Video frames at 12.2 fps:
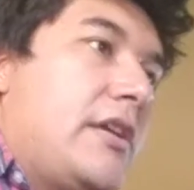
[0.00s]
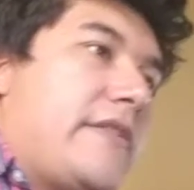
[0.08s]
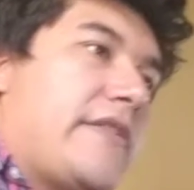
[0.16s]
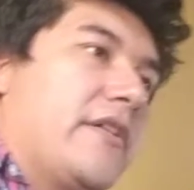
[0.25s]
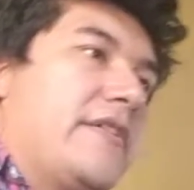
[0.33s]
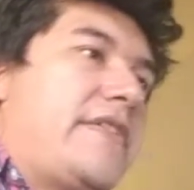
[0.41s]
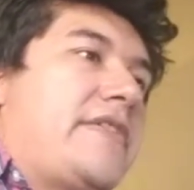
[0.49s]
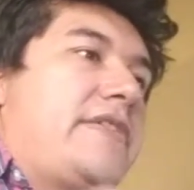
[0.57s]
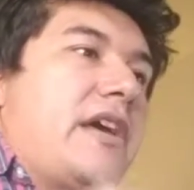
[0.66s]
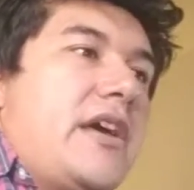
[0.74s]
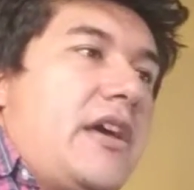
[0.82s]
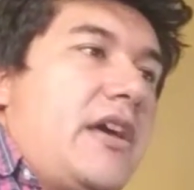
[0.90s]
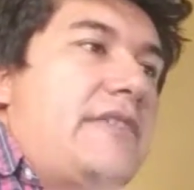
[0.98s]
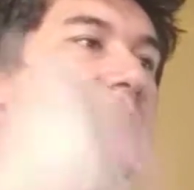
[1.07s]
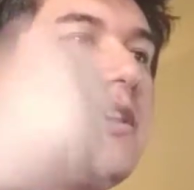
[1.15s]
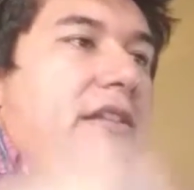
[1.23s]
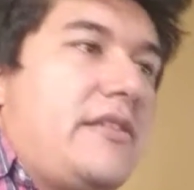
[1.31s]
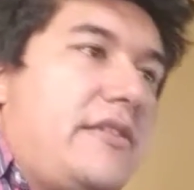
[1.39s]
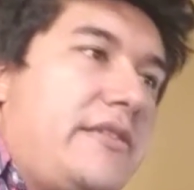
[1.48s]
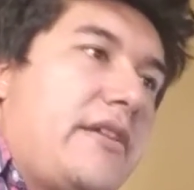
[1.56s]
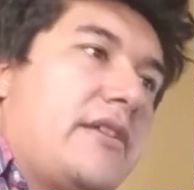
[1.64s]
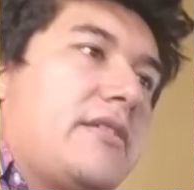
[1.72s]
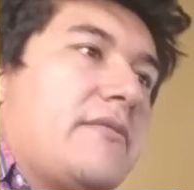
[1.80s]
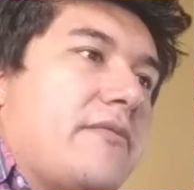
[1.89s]
So it's da da
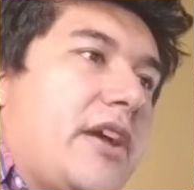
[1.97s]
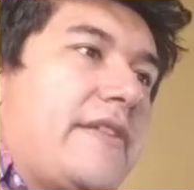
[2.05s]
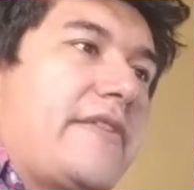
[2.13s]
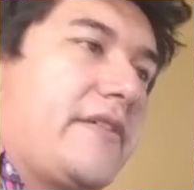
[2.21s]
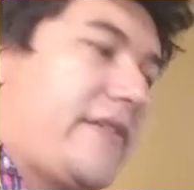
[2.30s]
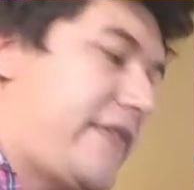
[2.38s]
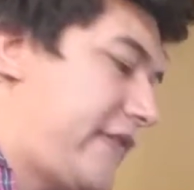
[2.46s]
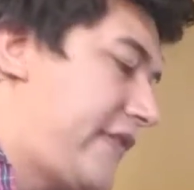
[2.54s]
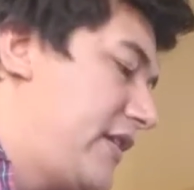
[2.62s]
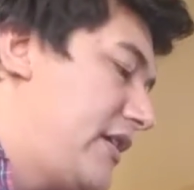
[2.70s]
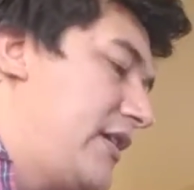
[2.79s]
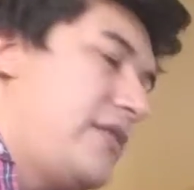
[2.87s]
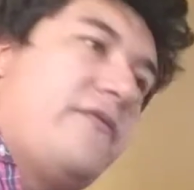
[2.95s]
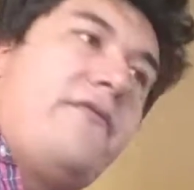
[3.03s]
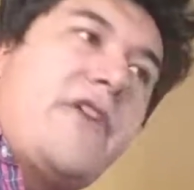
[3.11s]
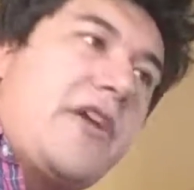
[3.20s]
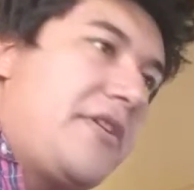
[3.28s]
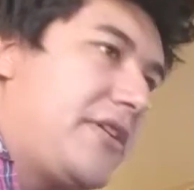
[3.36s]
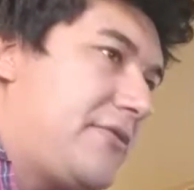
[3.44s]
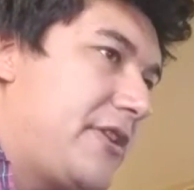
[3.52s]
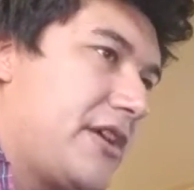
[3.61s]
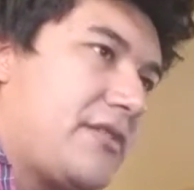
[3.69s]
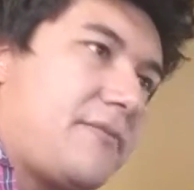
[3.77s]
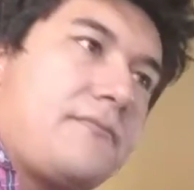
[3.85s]
da, right? So it's very
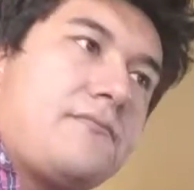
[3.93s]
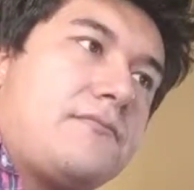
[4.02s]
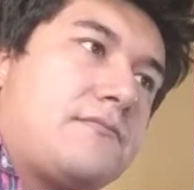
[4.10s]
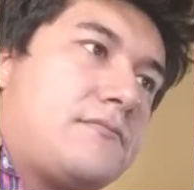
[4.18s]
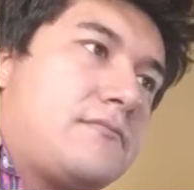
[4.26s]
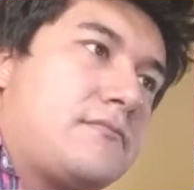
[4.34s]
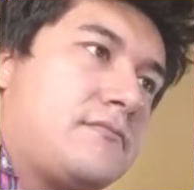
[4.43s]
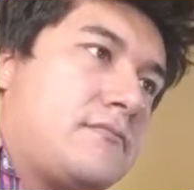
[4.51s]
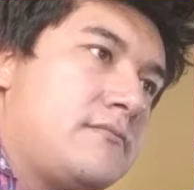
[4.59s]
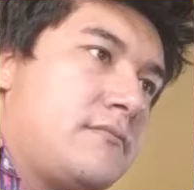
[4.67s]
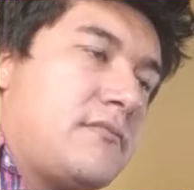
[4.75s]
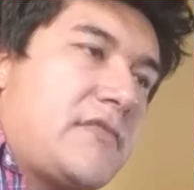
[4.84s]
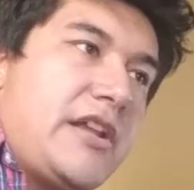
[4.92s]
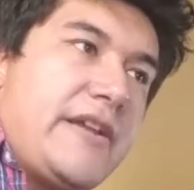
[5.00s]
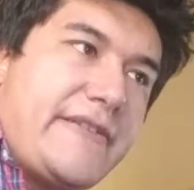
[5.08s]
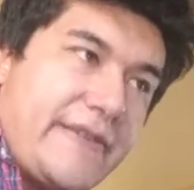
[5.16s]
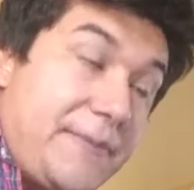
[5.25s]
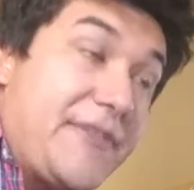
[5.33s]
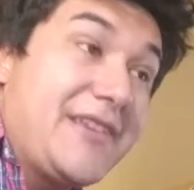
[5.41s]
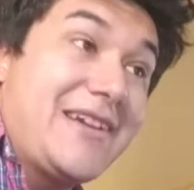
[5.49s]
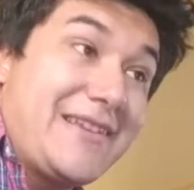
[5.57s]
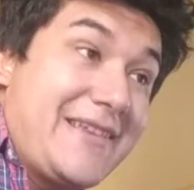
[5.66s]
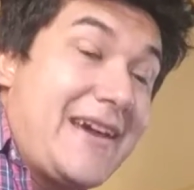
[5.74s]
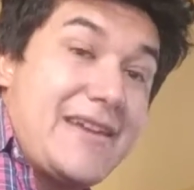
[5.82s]
quick. It's something
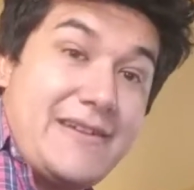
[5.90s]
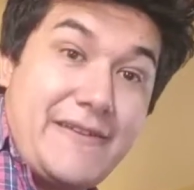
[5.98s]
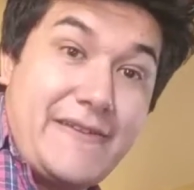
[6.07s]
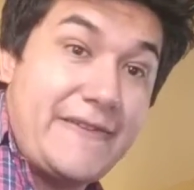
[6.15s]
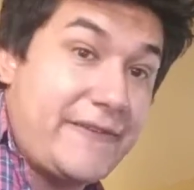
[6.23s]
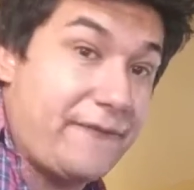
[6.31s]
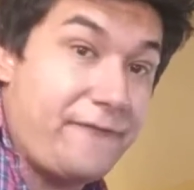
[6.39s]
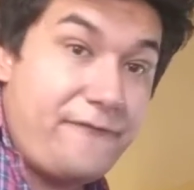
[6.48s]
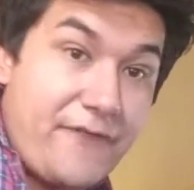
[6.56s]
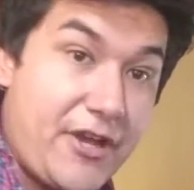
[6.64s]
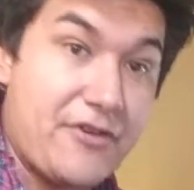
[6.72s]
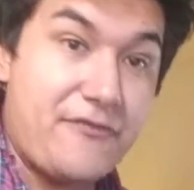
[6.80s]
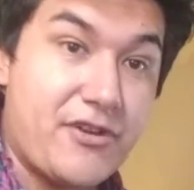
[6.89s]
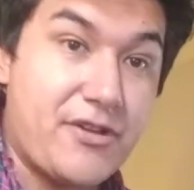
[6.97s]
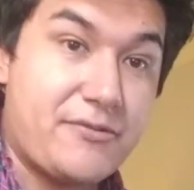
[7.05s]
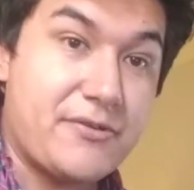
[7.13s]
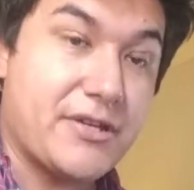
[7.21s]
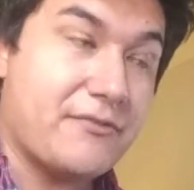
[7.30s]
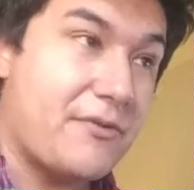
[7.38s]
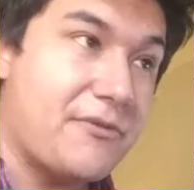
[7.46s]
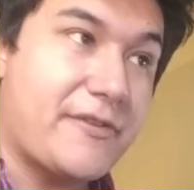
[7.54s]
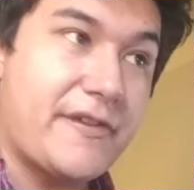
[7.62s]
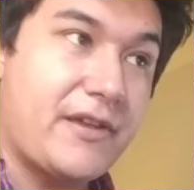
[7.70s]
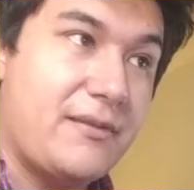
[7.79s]
like that. It's just very, very quick. One
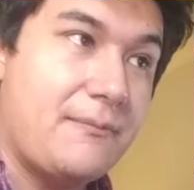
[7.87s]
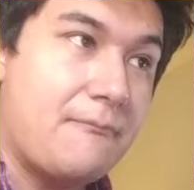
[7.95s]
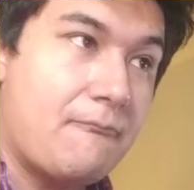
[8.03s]
more time.